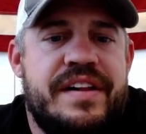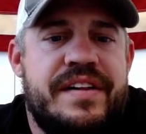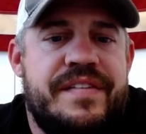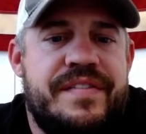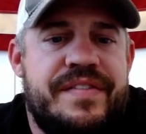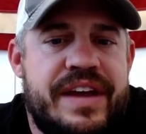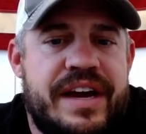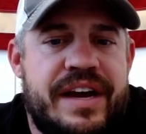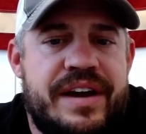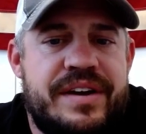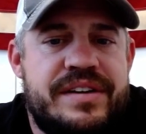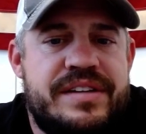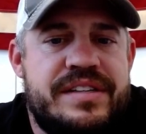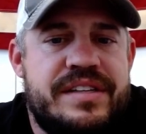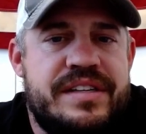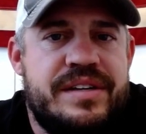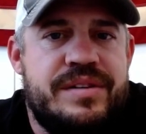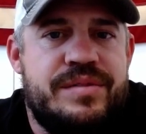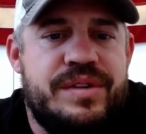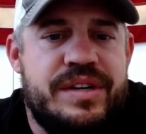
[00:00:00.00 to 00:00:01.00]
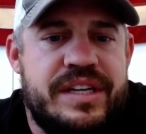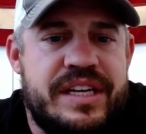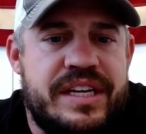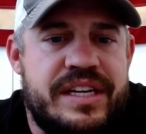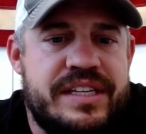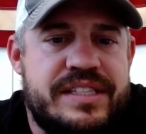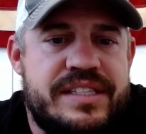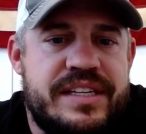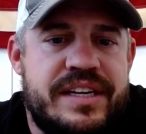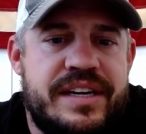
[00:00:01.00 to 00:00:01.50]
that would get
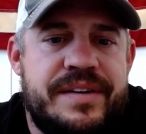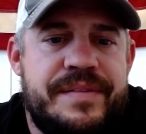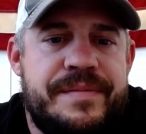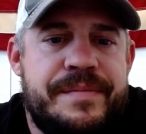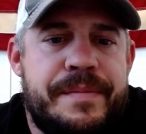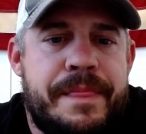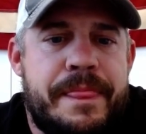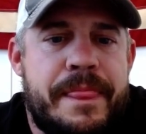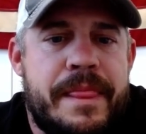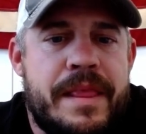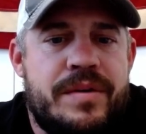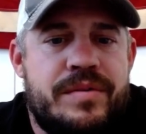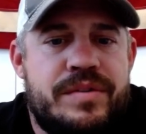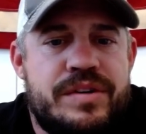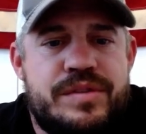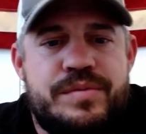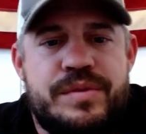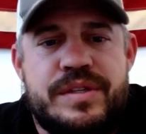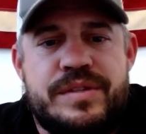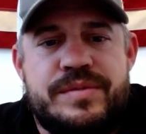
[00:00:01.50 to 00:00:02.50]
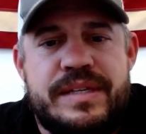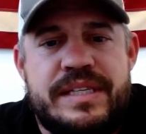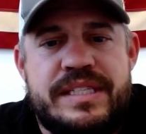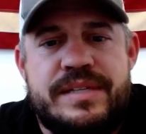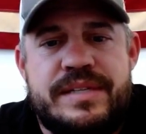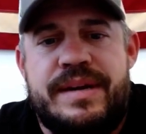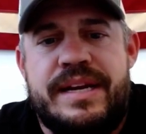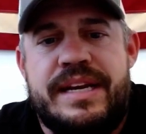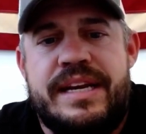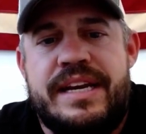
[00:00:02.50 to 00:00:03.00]
us there. Which brings me
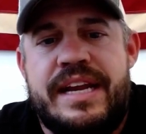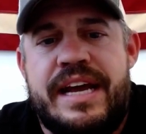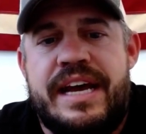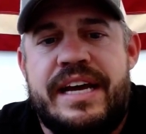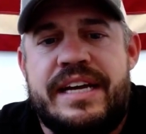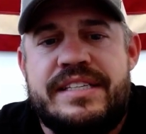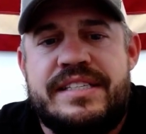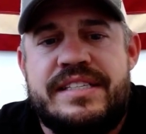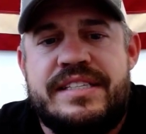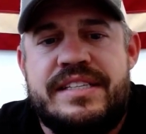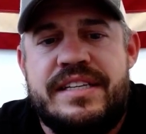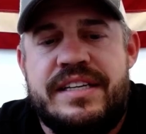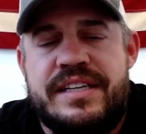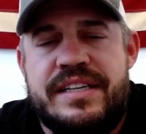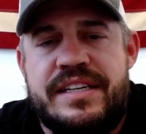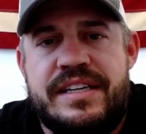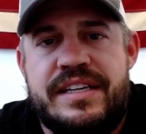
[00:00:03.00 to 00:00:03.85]
to my next